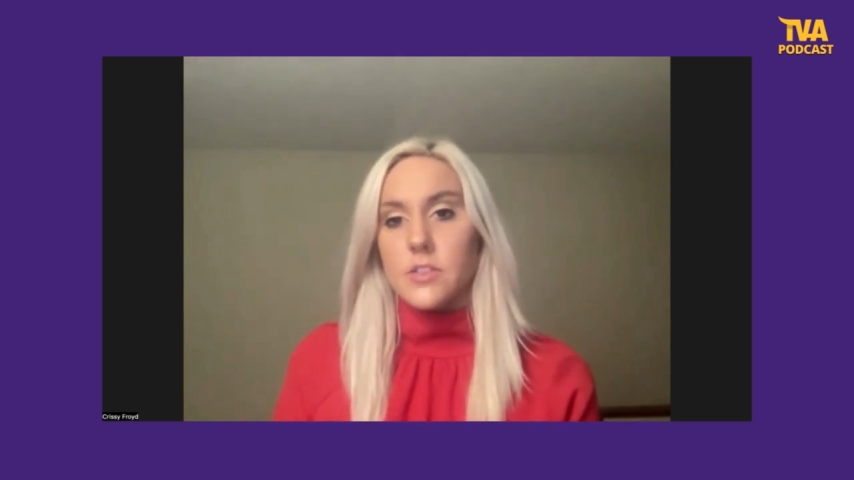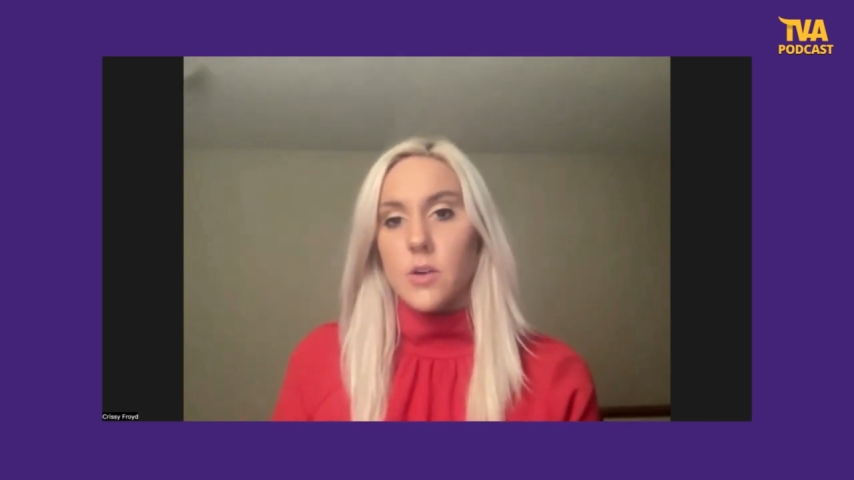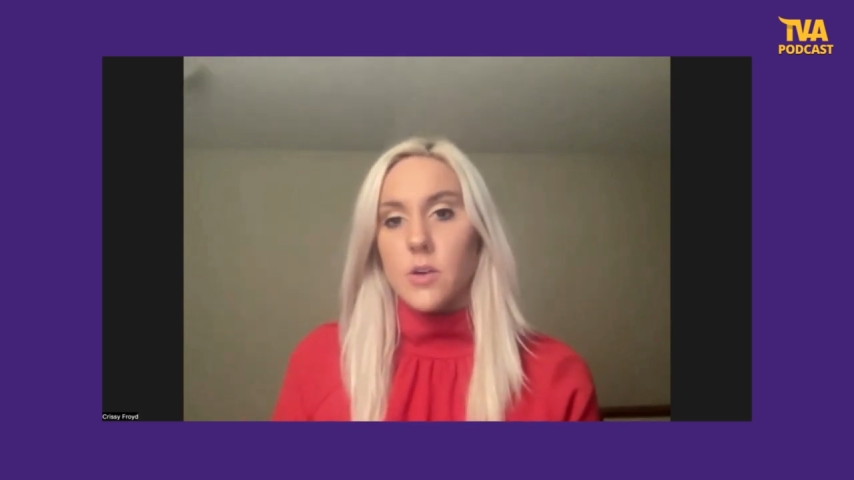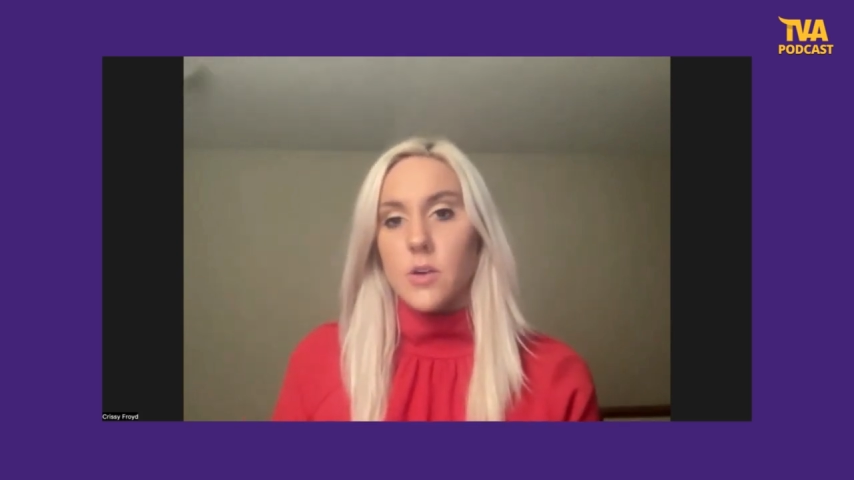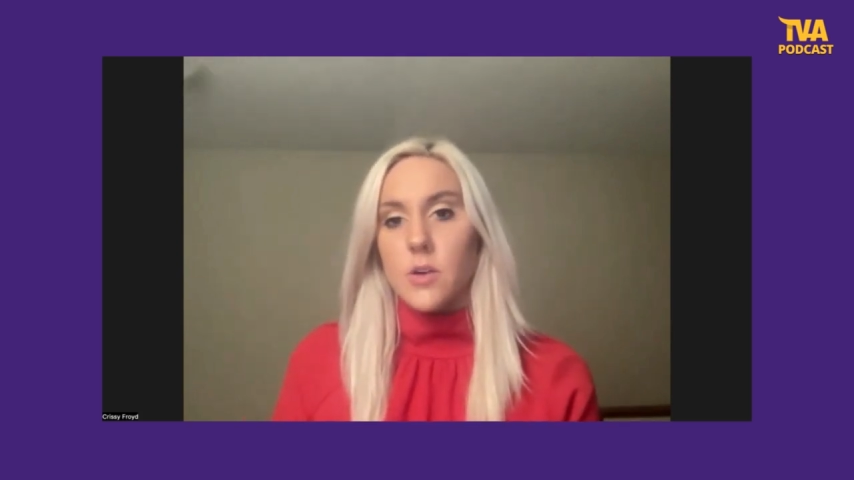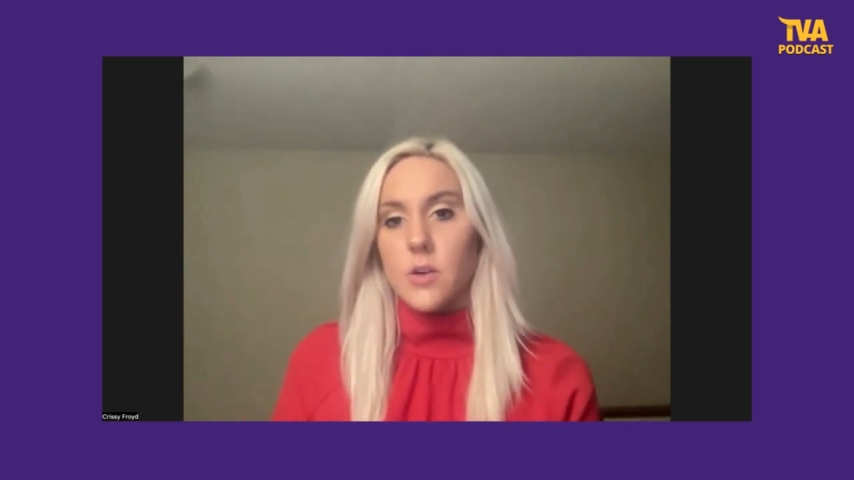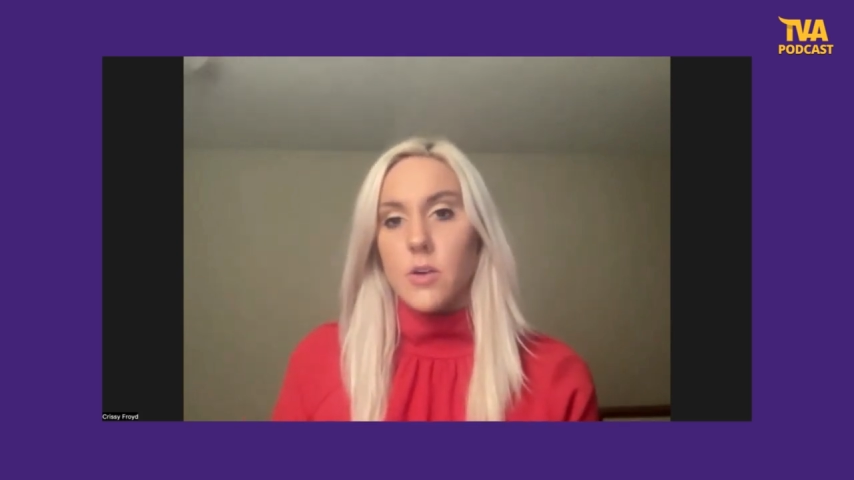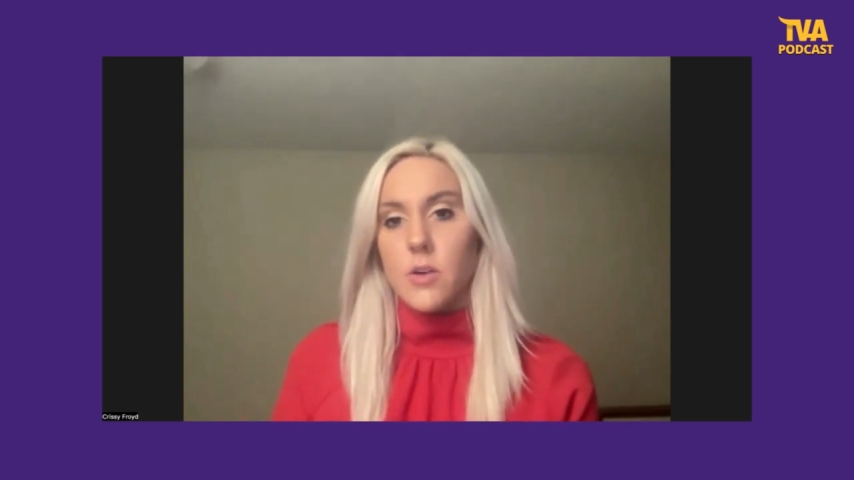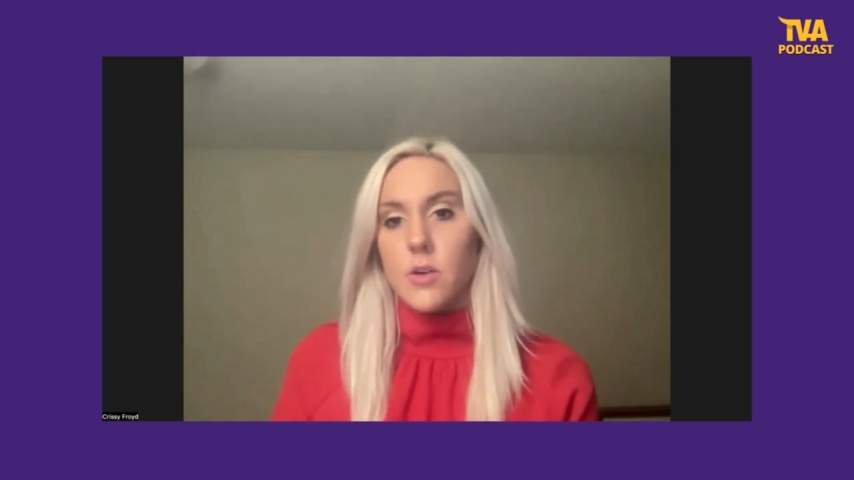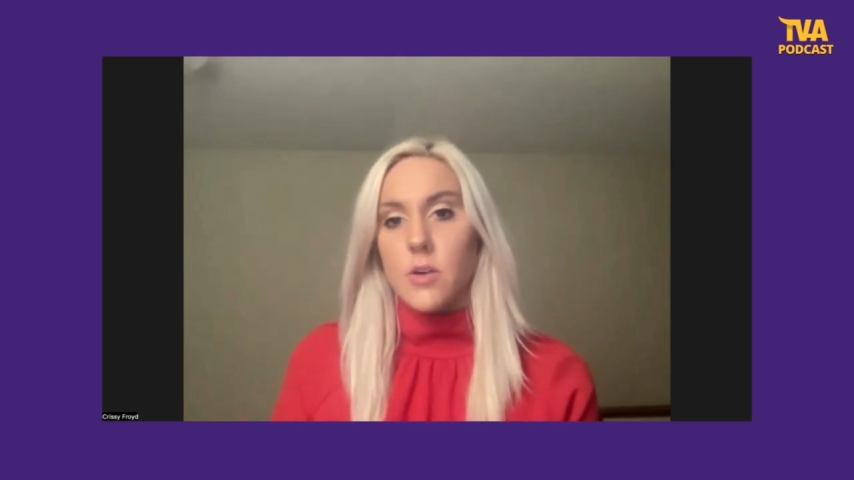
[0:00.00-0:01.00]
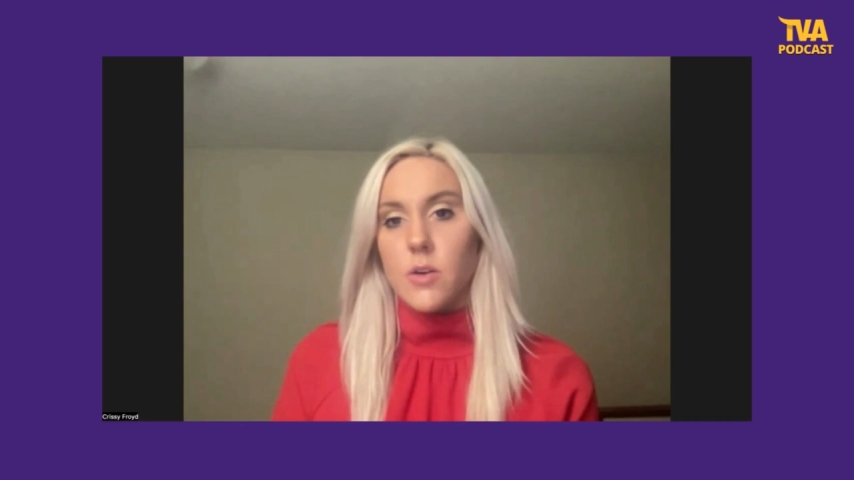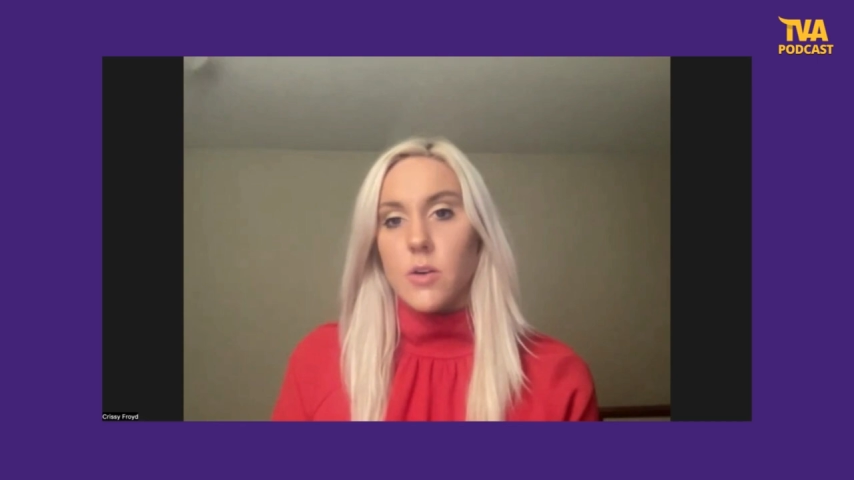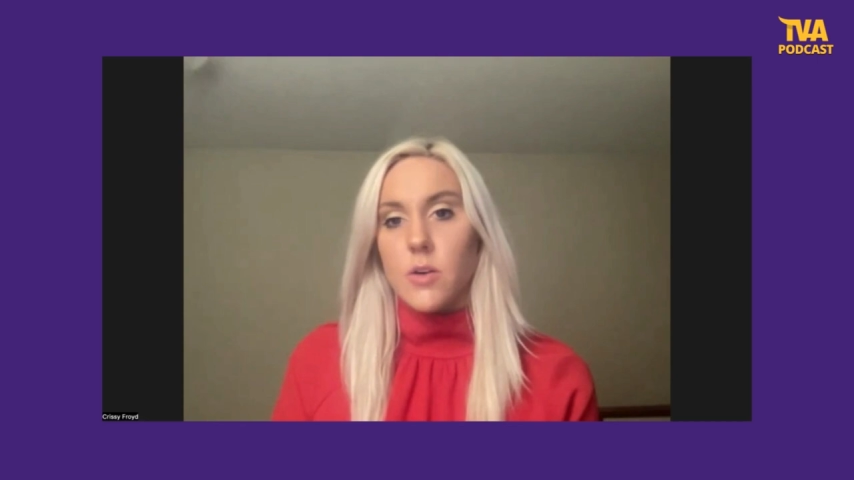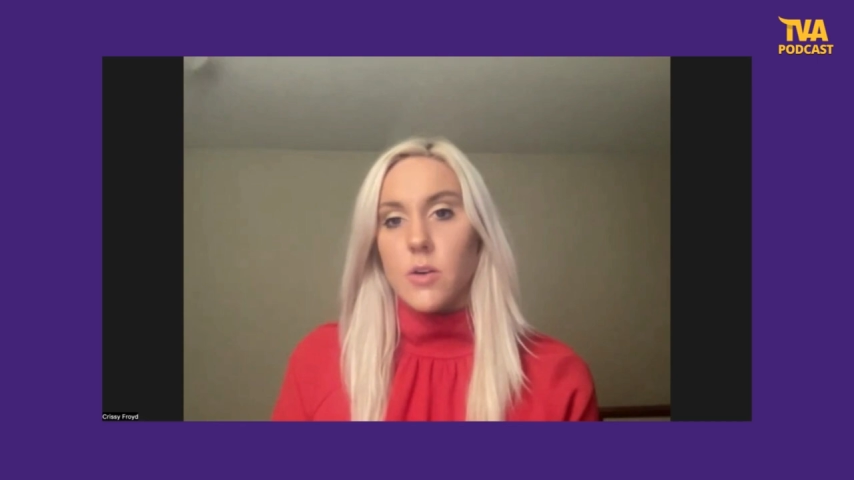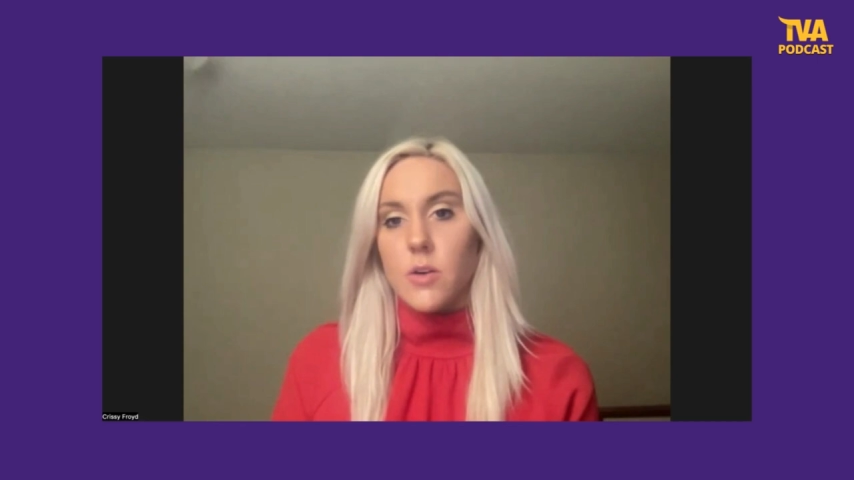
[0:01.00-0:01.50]
So I mean, I
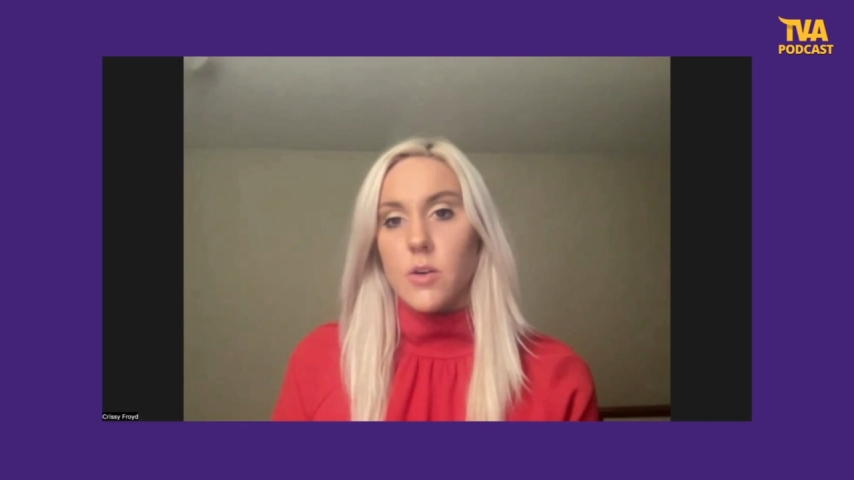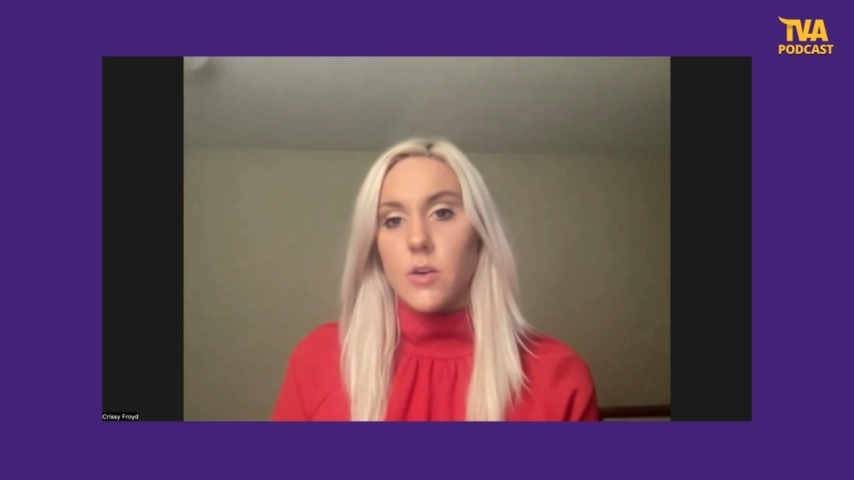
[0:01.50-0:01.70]
would